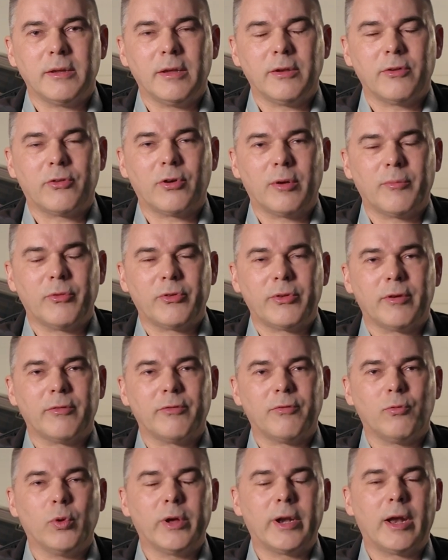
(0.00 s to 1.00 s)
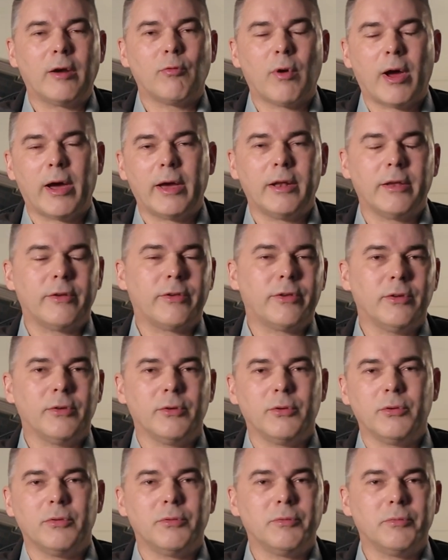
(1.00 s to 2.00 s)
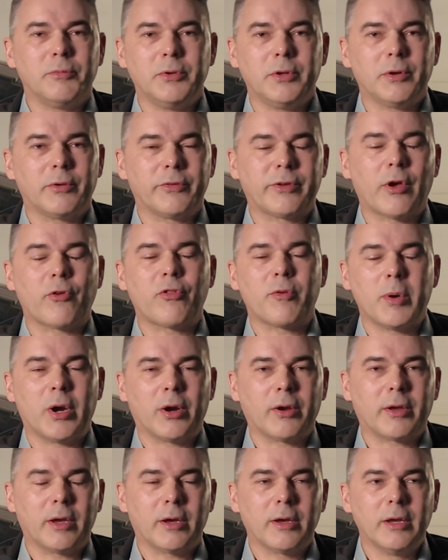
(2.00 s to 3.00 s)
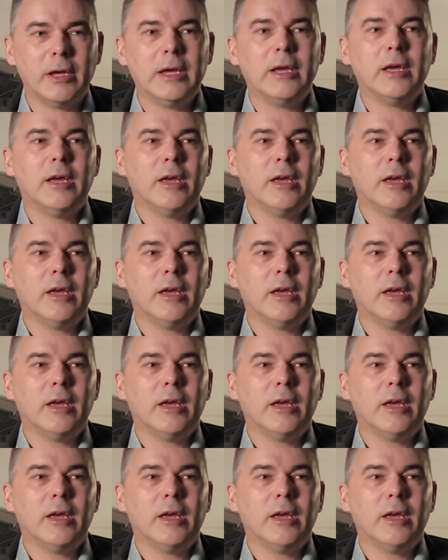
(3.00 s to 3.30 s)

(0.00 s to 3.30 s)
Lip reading: in terms of would I ride it to, South America.